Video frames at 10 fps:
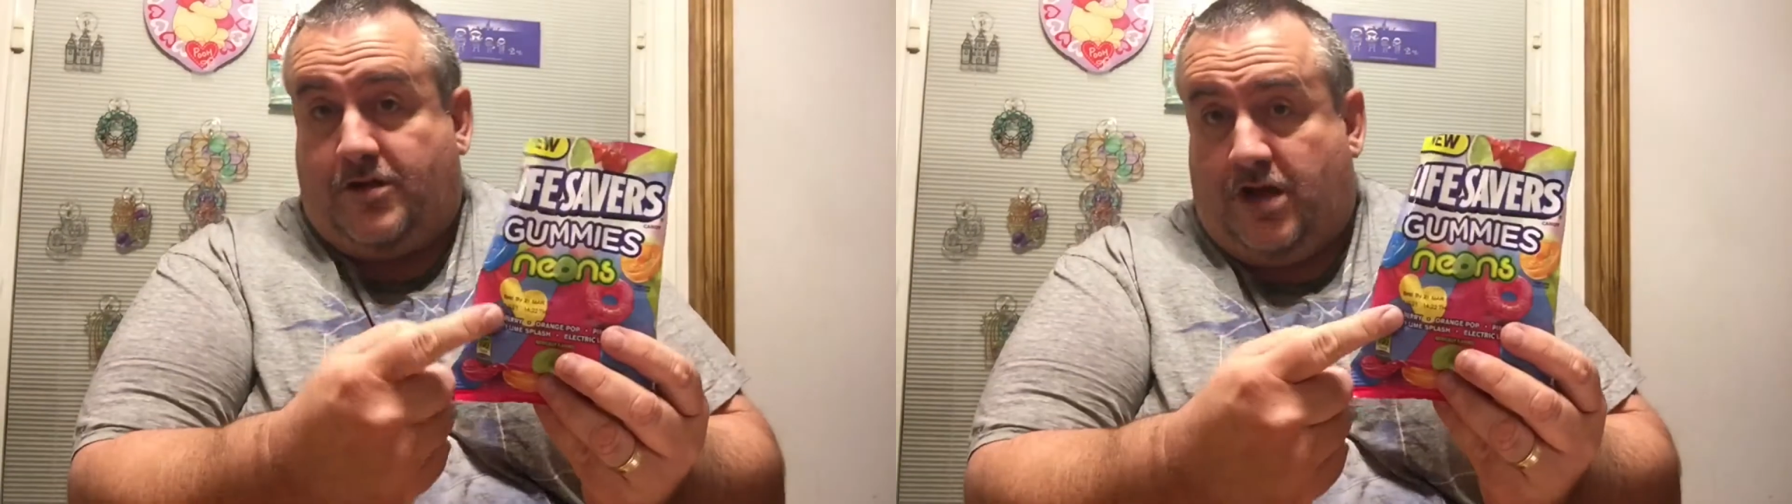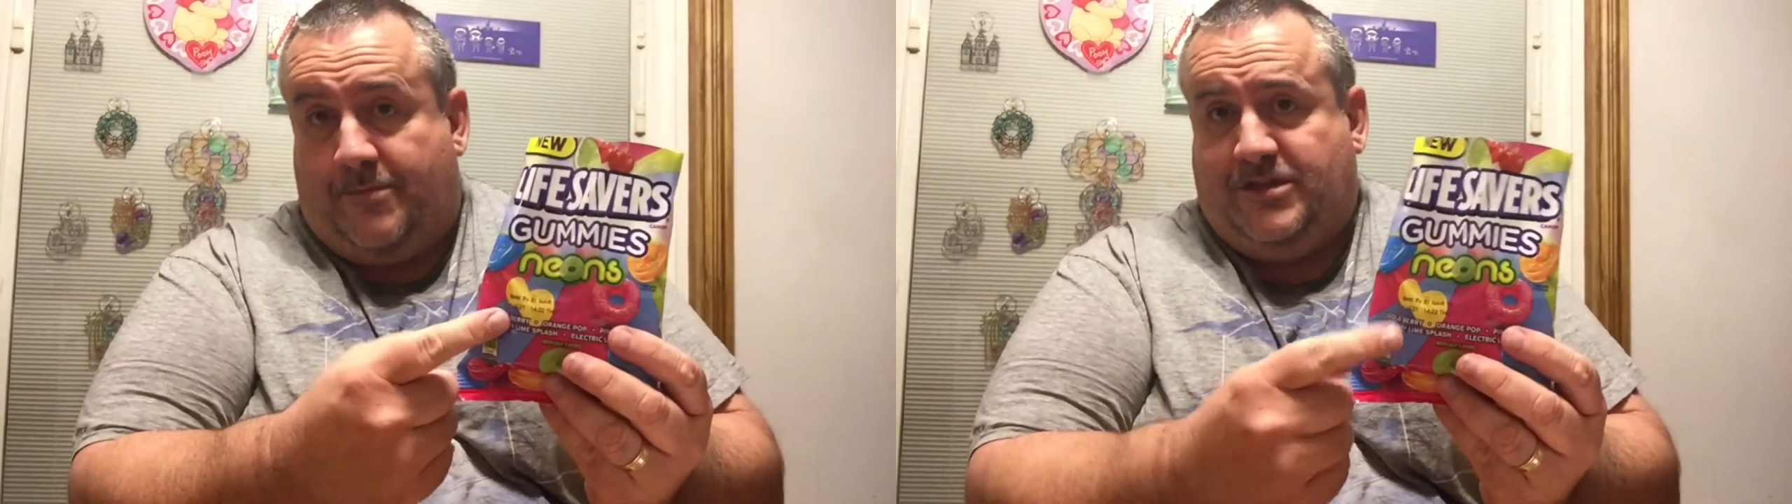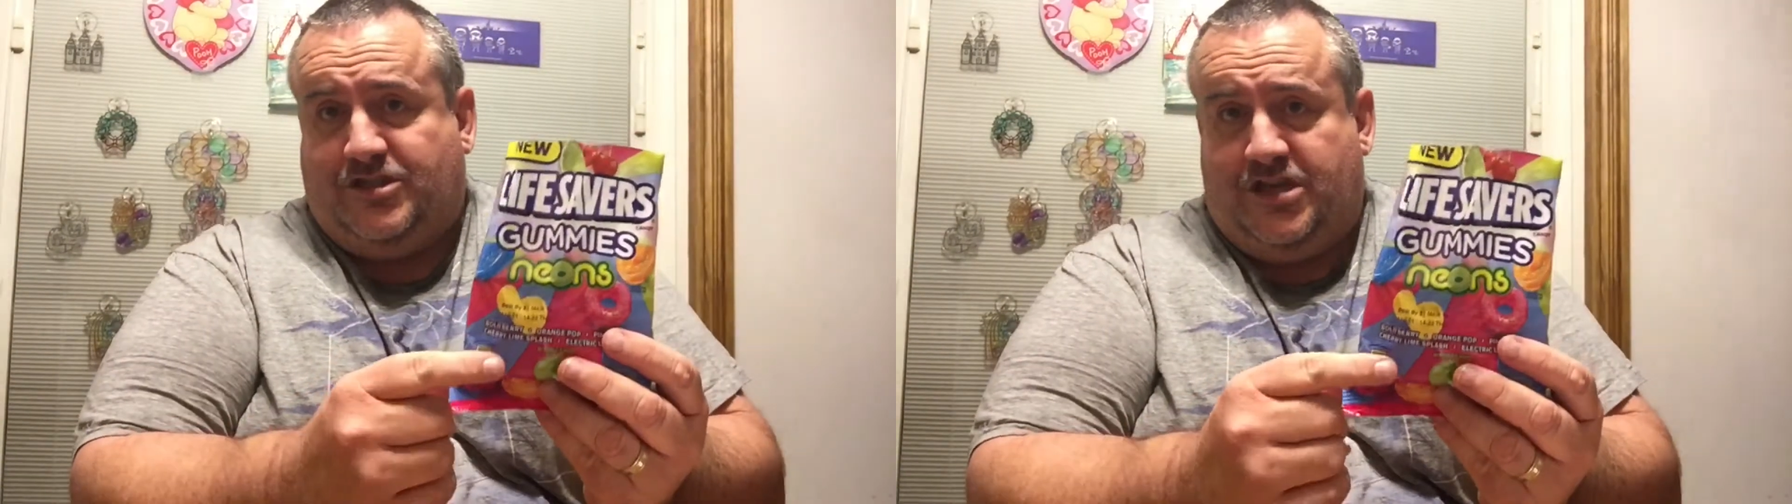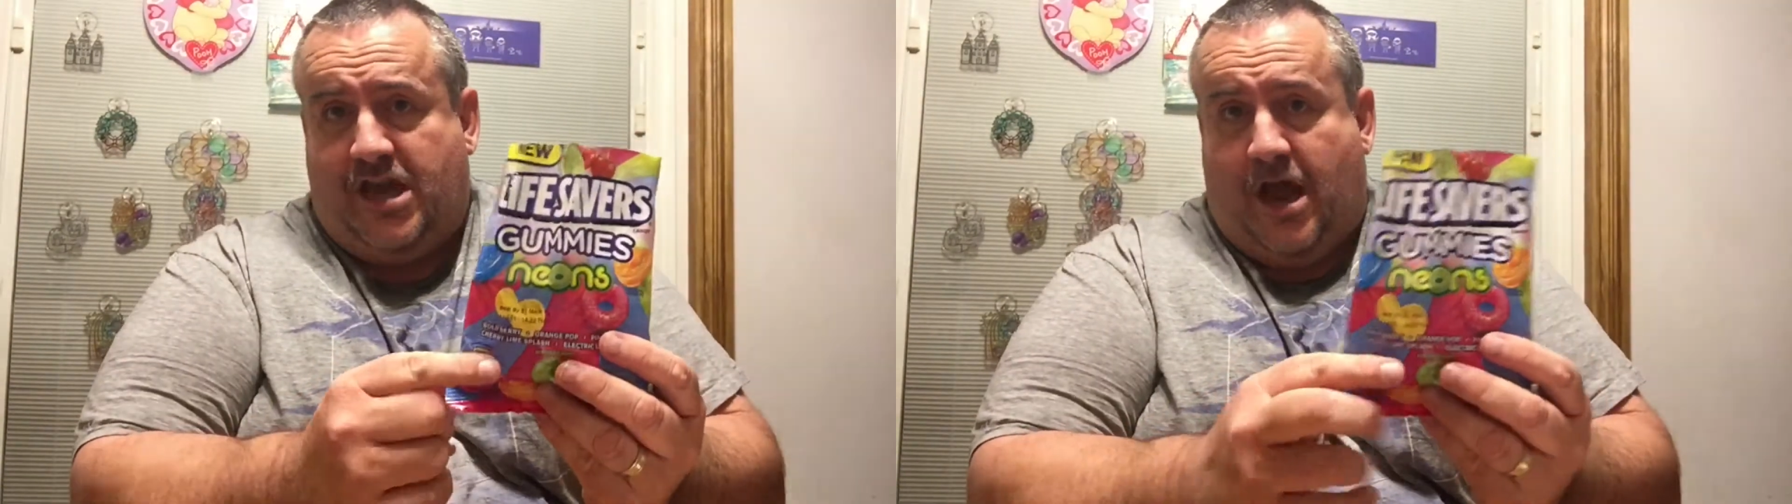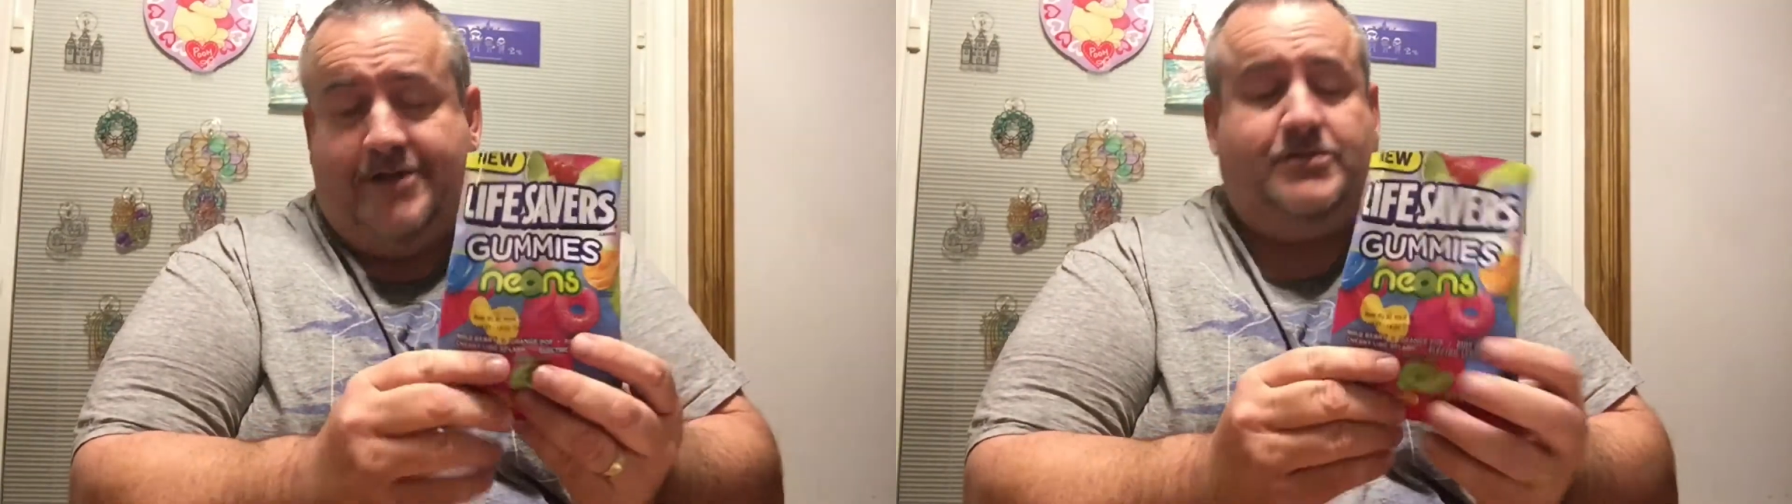gummies,
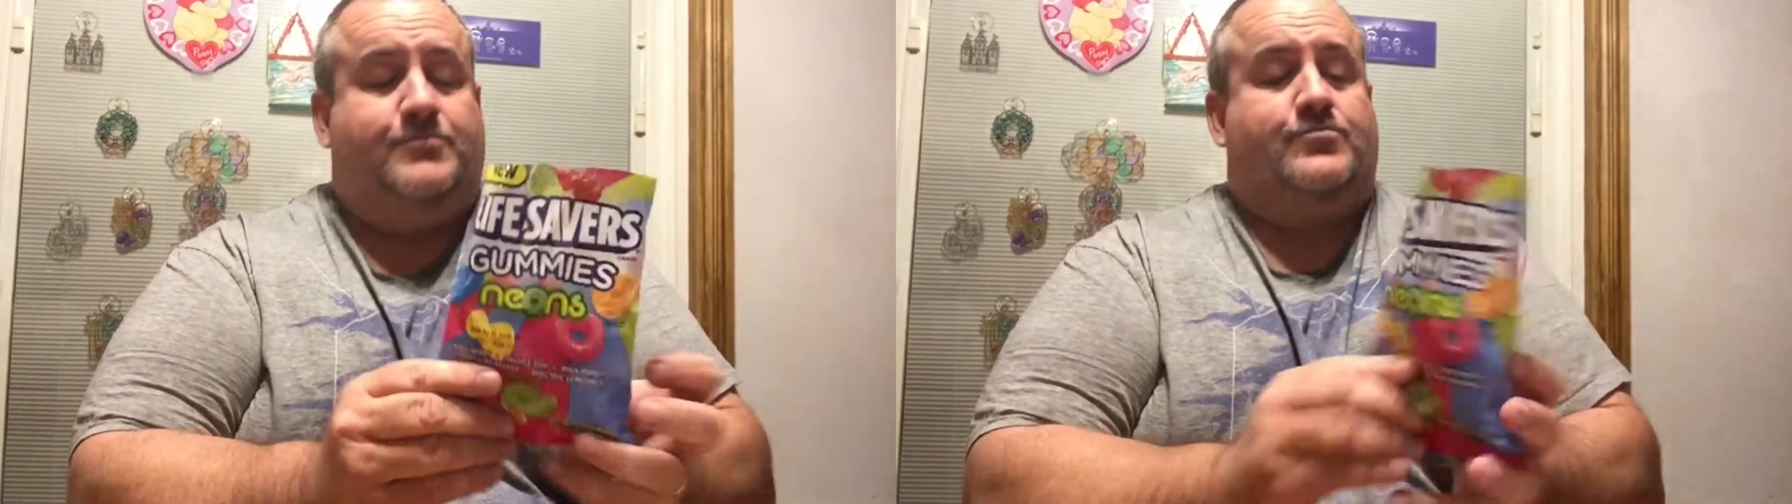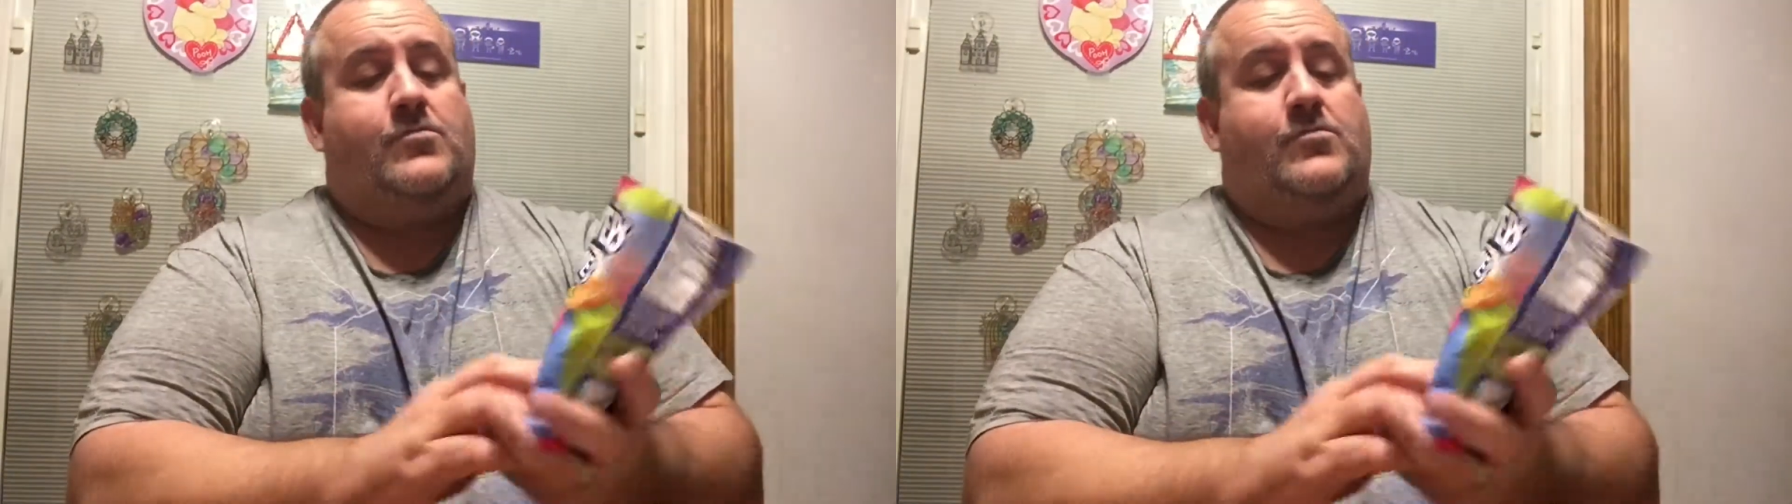neons.